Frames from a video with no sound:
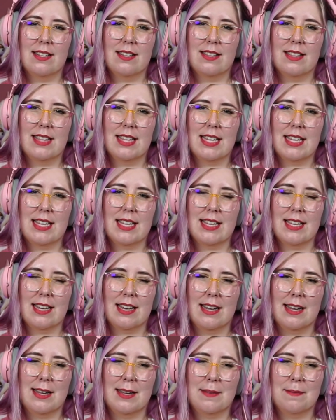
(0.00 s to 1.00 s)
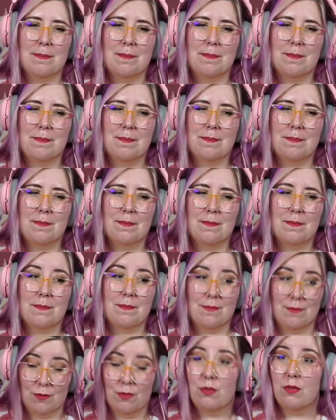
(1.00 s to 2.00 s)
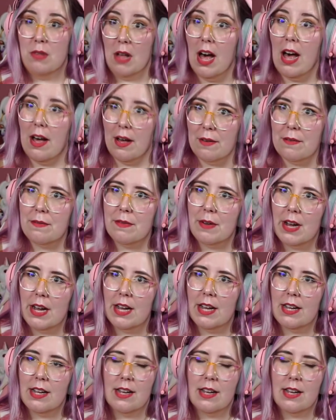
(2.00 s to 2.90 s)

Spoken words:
the love